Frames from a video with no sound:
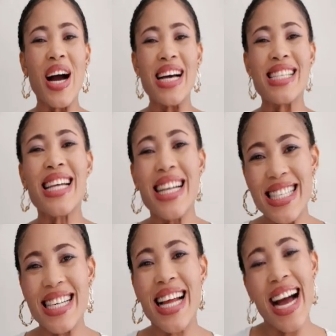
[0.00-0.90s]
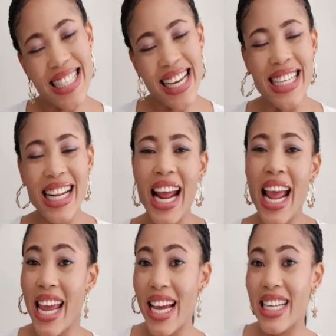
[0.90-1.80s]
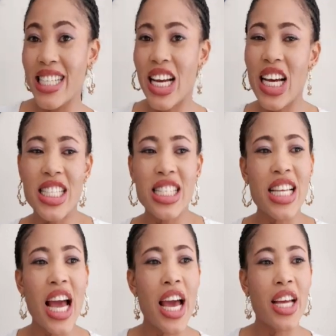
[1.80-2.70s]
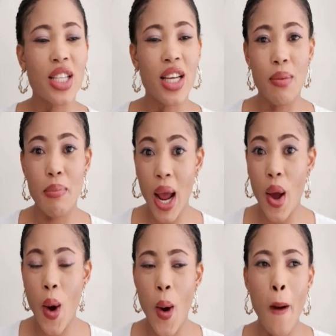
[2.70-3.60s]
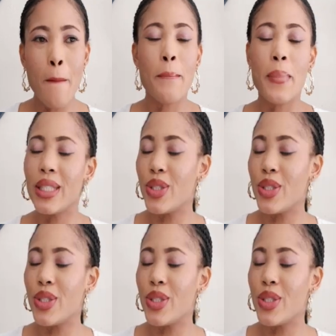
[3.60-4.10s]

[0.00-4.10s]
So I started attending English classes at uh, back home,